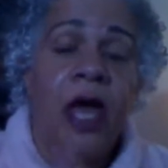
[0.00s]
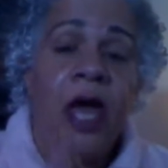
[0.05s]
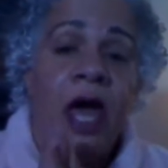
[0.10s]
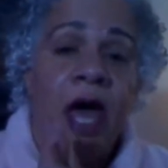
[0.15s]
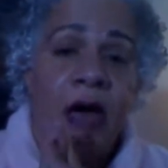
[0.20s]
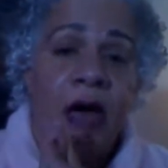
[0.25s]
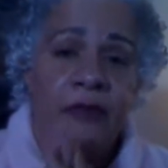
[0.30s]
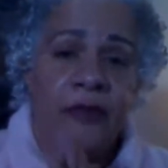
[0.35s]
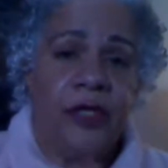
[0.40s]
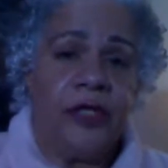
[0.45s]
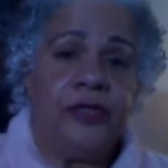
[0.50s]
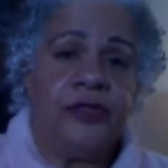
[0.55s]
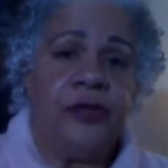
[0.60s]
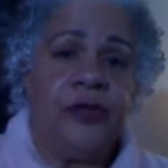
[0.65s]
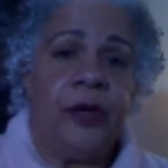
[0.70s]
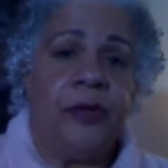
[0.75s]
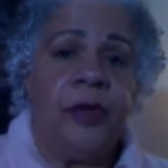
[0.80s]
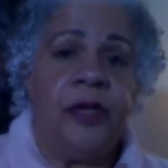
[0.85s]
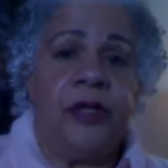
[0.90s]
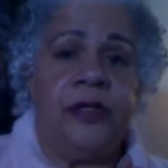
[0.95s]
have
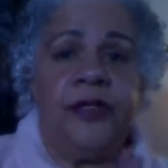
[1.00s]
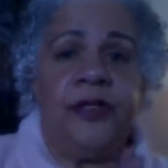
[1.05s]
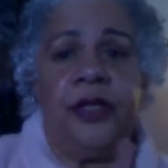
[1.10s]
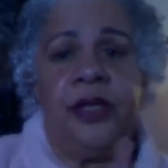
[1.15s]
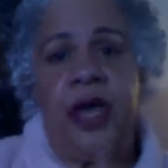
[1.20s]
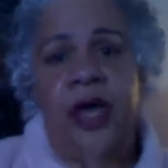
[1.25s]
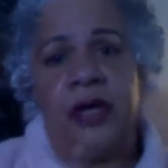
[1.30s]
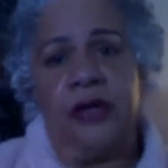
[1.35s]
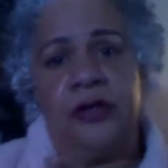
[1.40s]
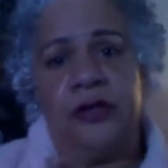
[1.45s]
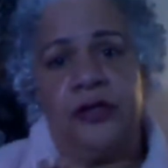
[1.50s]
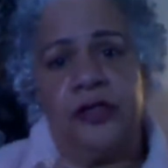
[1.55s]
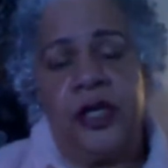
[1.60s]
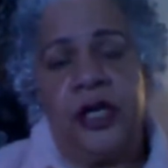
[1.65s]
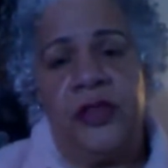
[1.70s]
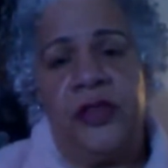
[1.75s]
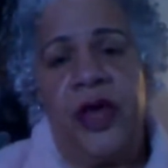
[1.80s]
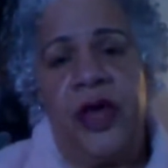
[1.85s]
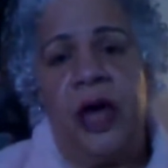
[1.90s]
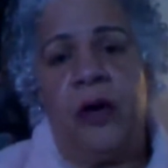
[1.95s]
contributed to the energy
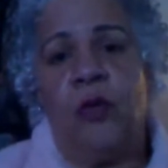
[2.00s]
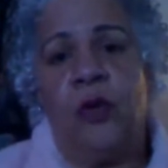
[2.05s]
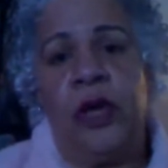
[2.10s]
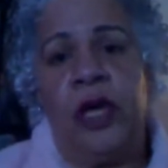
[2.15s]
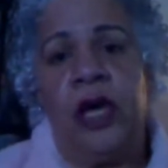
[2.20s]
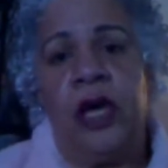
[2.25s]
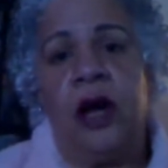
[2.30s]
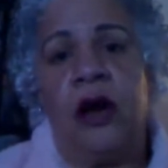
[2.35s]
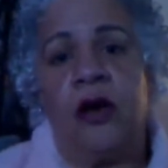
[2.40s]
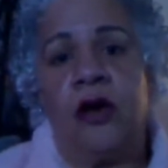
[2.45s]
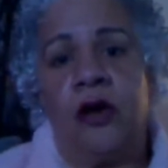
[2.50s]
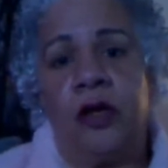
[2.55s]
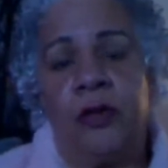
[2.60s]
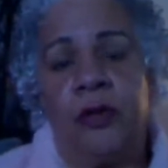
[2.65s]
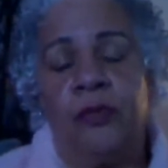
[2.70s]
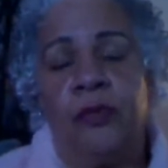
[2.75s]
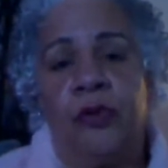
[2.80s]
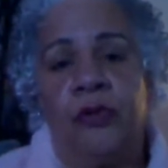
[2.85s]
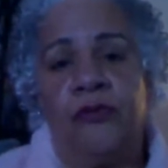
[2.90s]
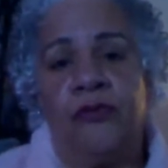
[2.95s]
that we are going to
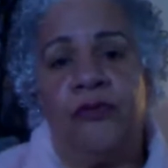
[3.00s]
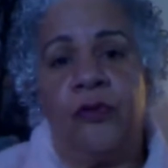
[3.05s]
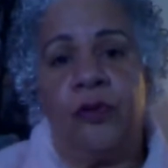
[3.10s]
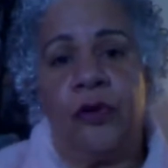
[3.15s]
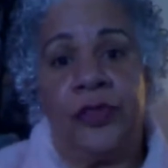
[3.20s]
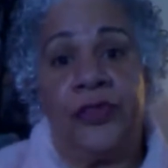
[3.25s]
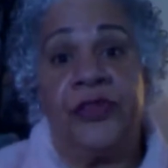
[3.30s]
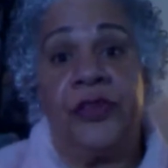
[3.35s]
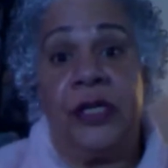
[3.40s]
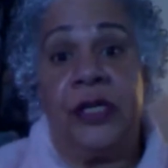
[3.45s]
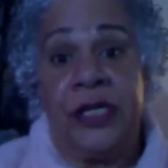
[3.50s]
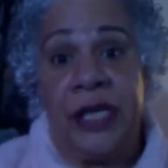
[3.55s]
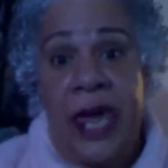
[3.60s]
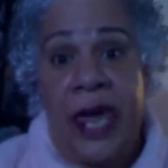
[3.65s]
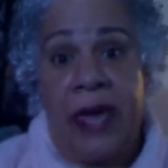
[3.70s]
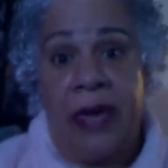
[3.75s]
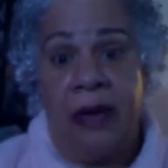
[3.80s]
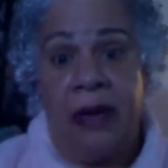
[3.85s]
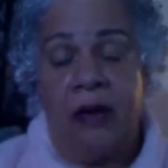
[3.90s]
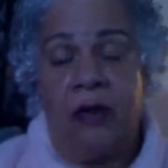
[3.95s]
pull forth today,
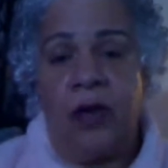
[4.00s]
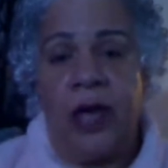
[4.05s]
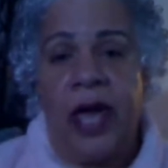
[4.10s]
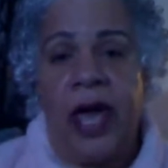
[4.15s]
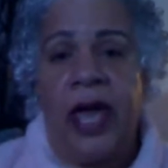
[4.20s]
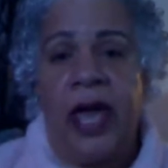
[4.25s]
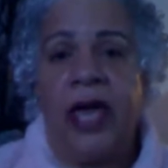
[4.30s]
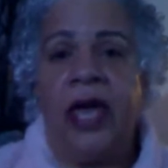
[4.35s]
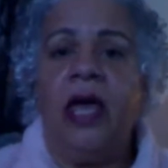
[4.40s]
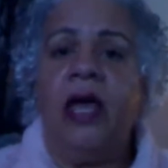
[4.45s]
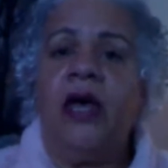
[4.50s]
okay?